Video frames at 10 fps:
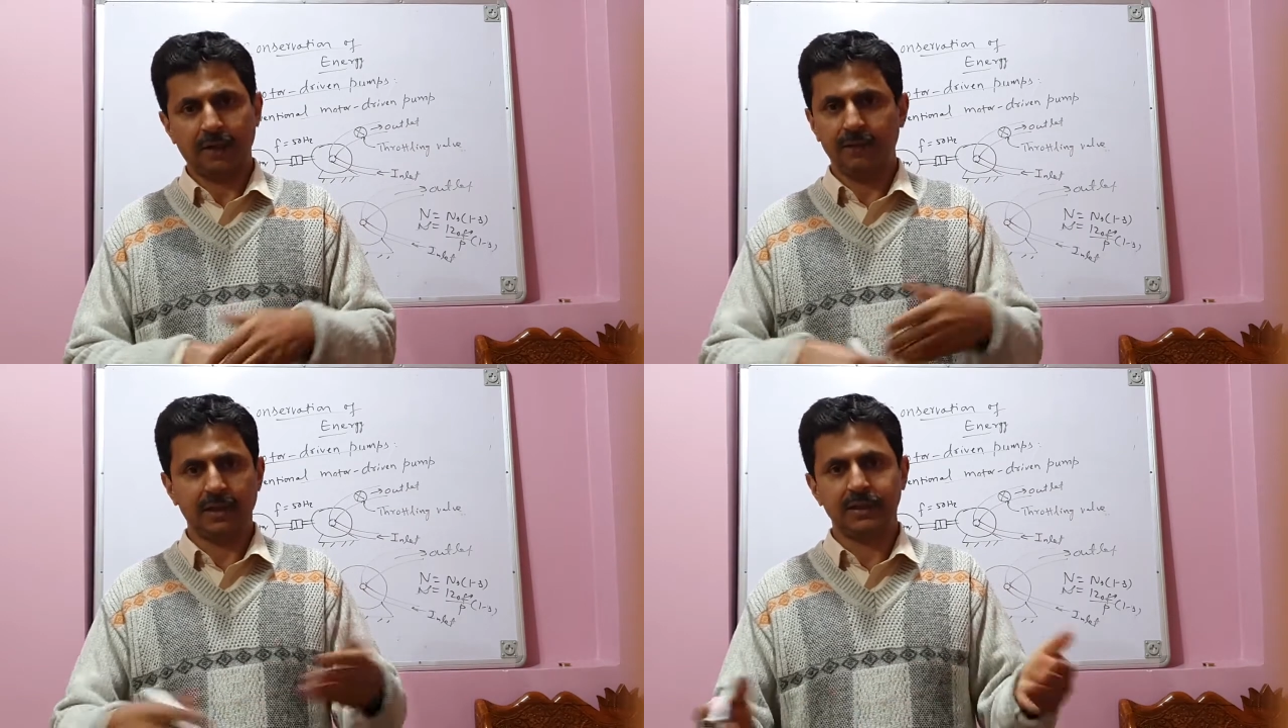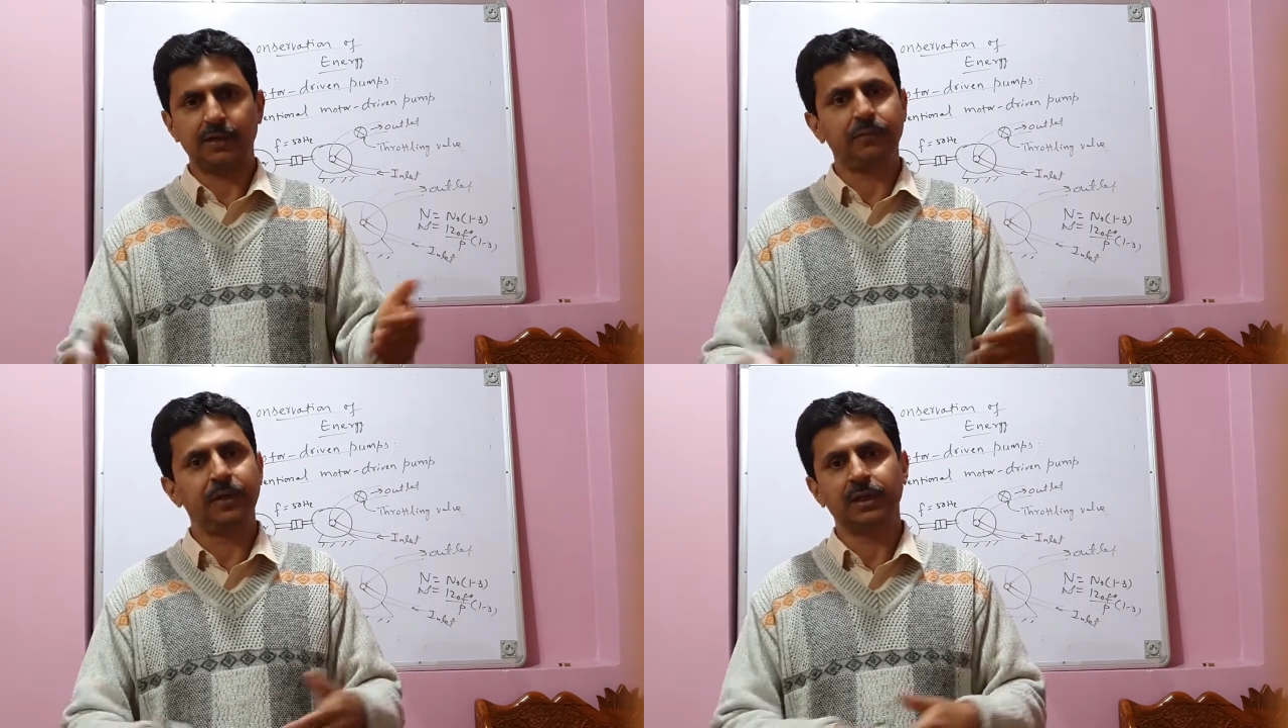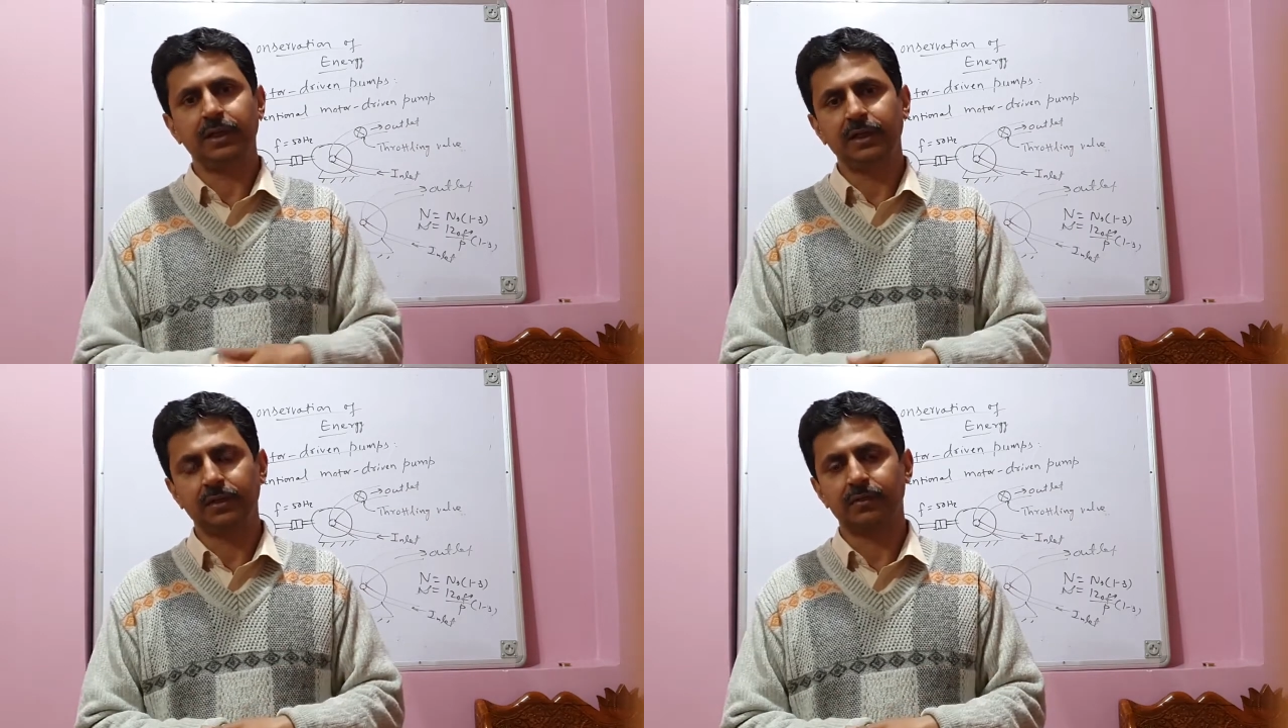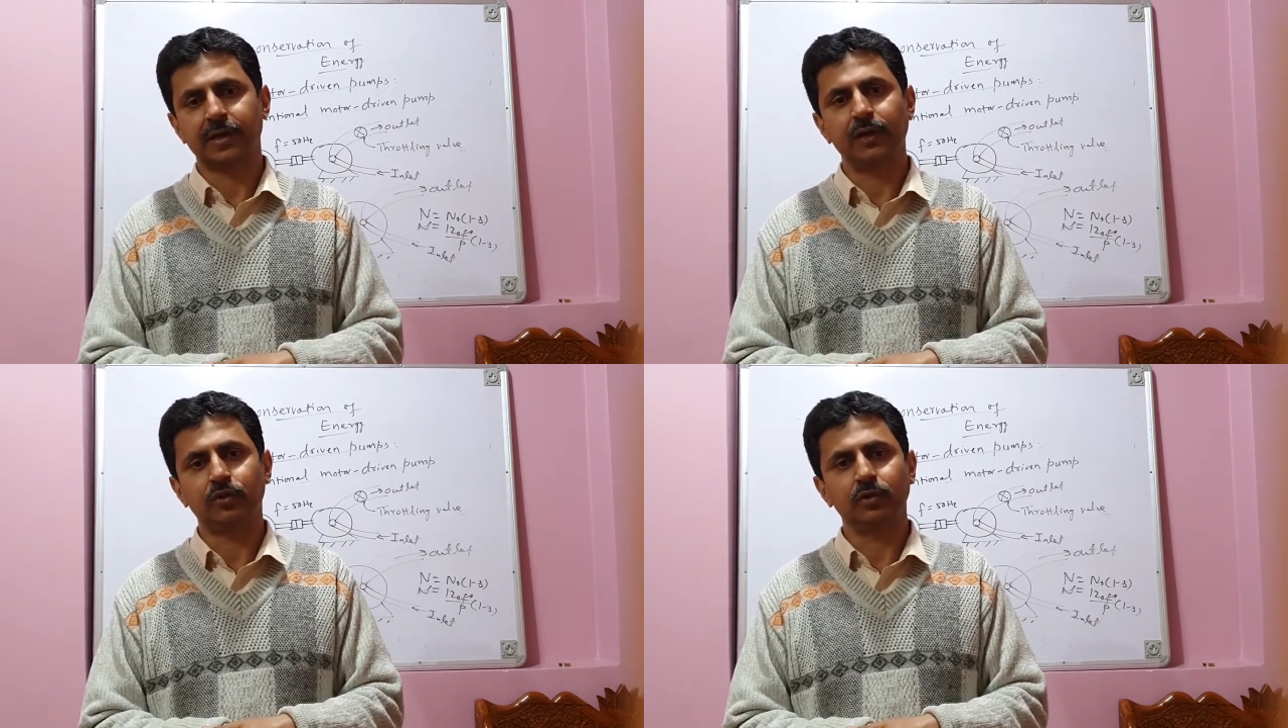clear those doubts.
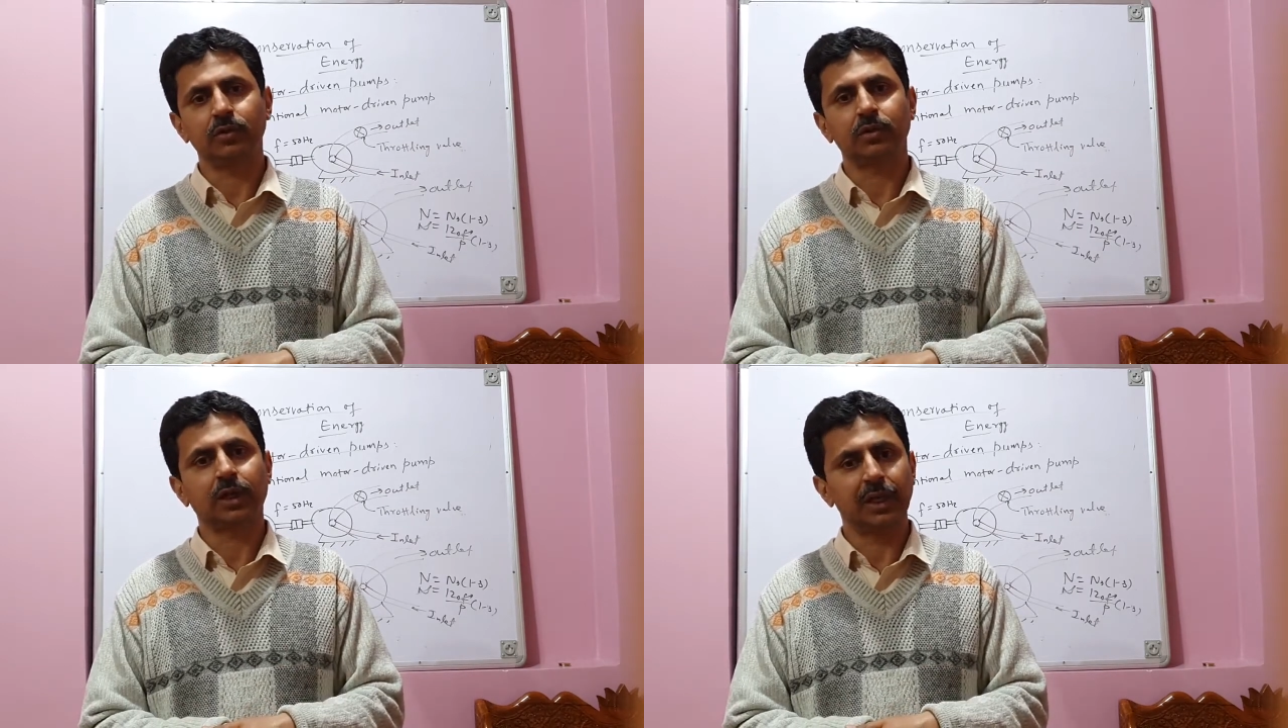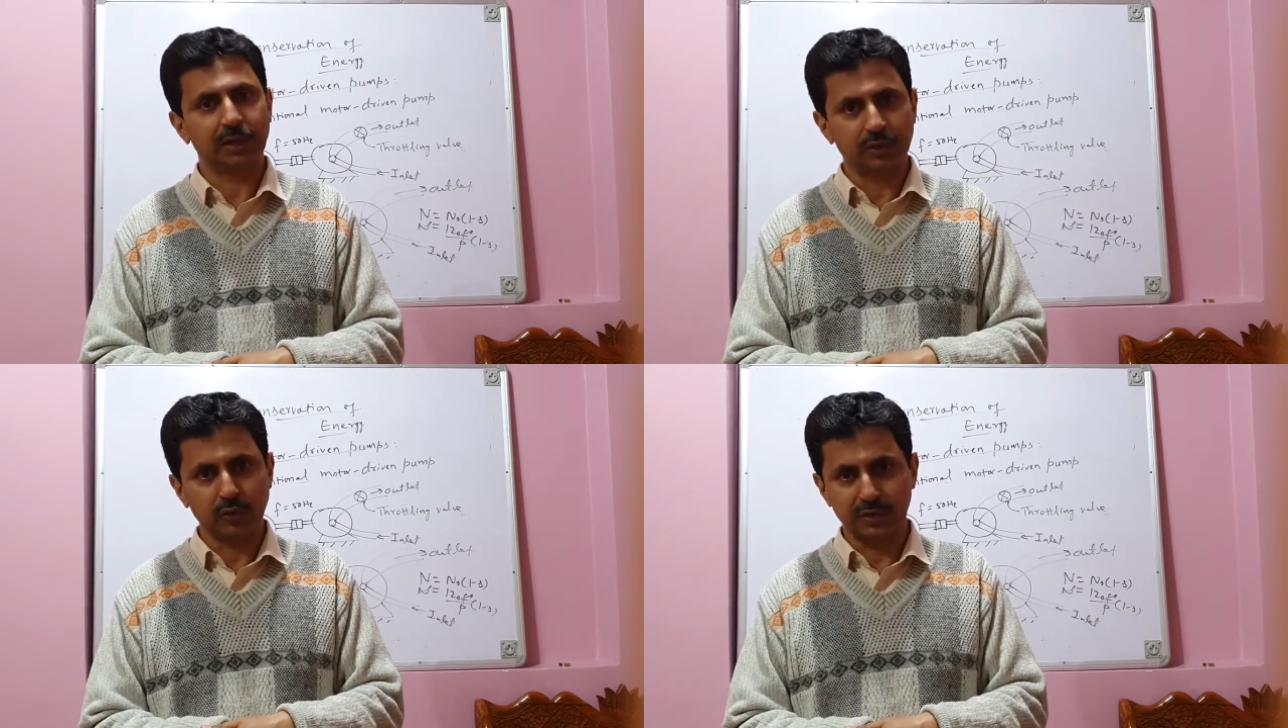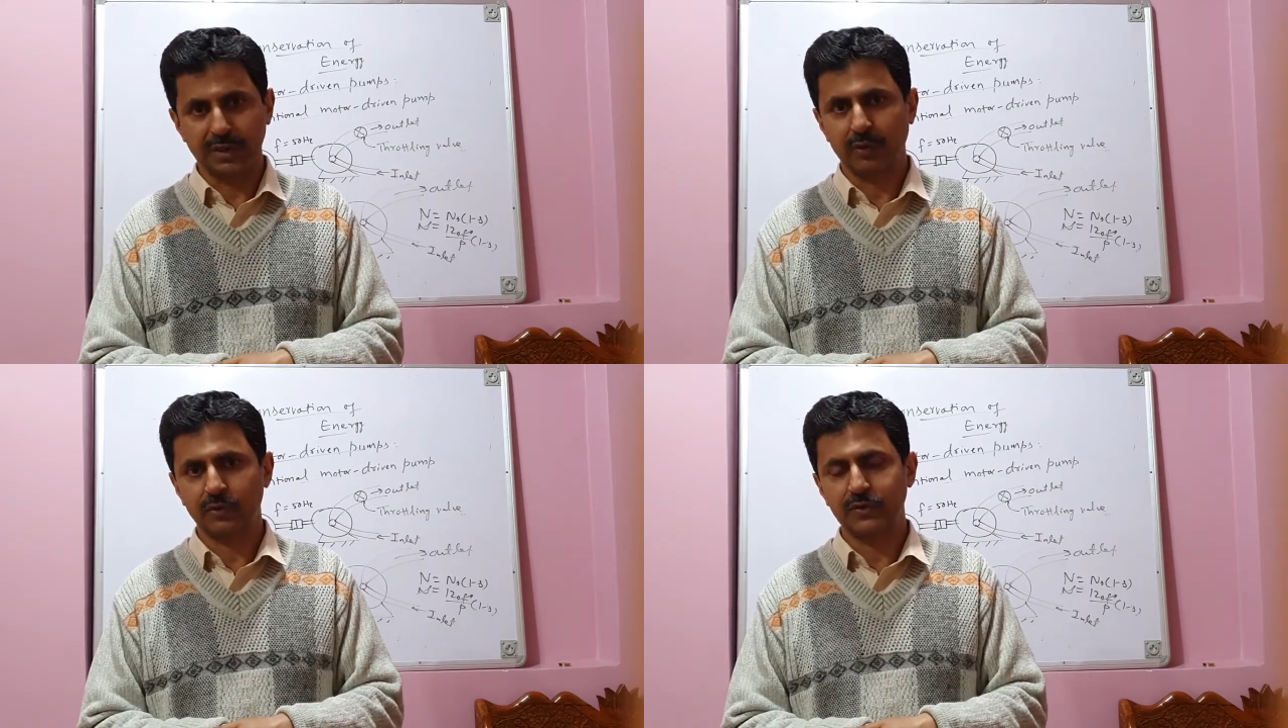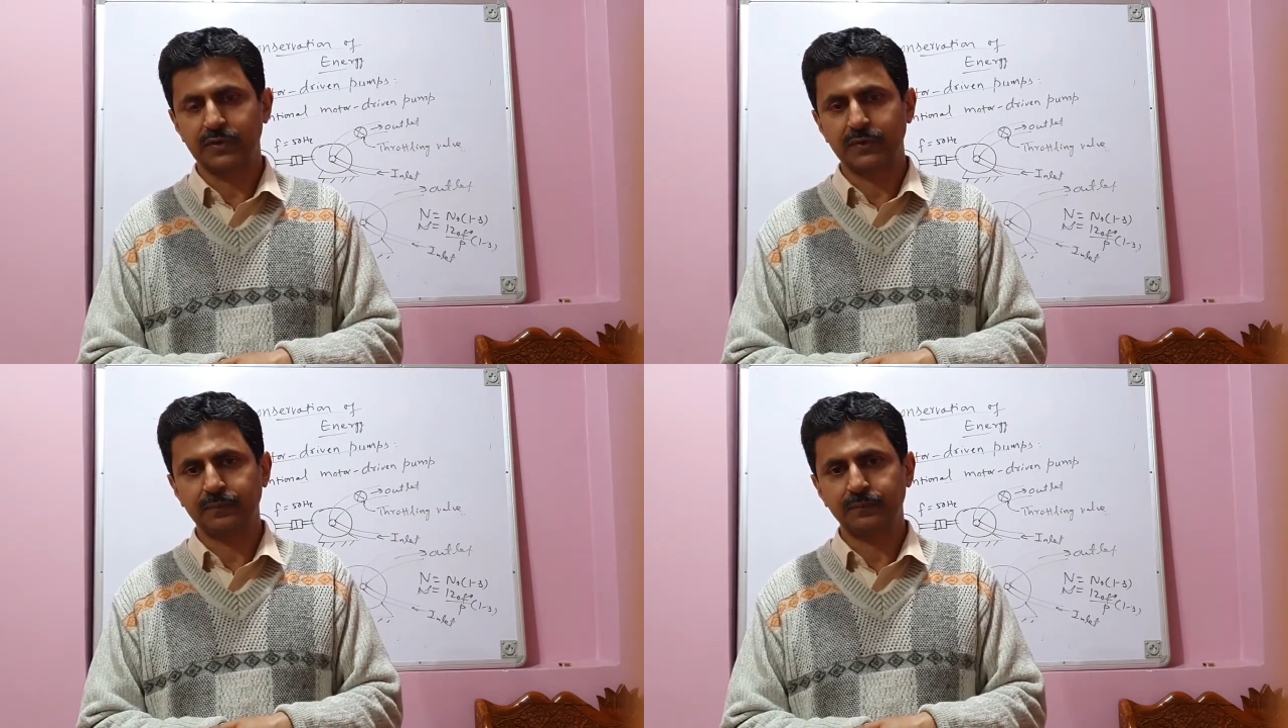Stay at
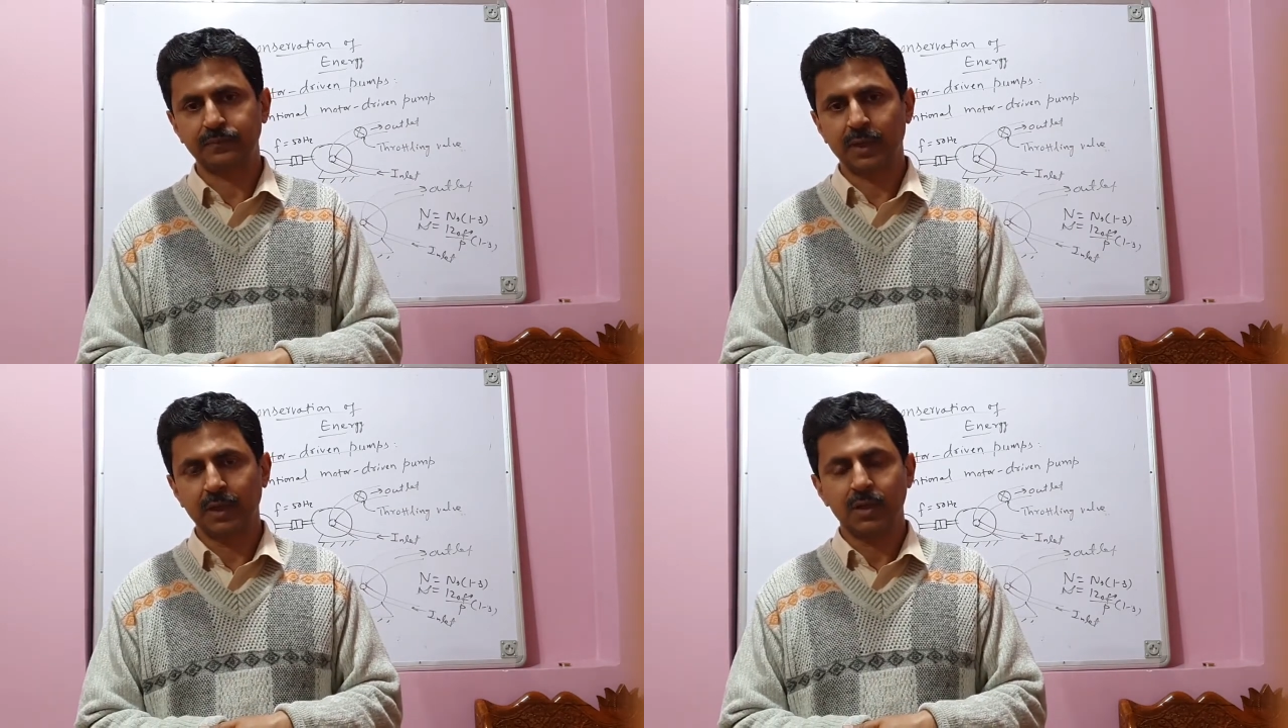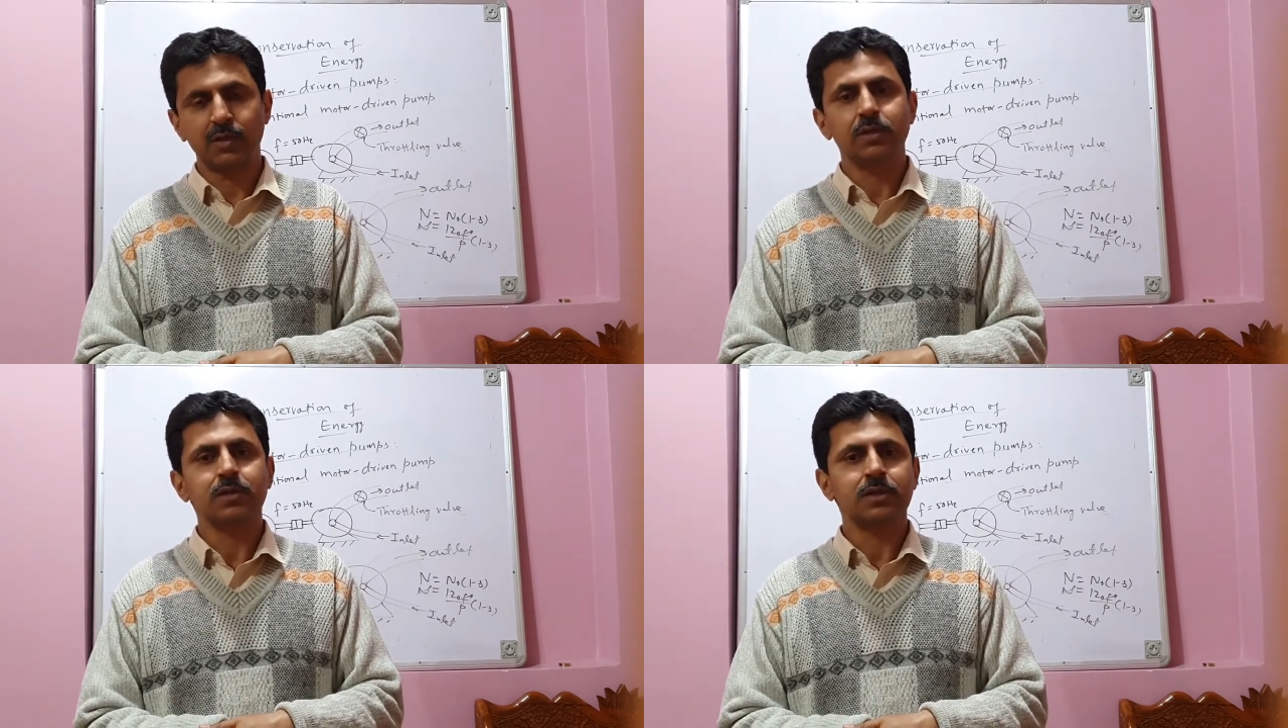home, stay safe.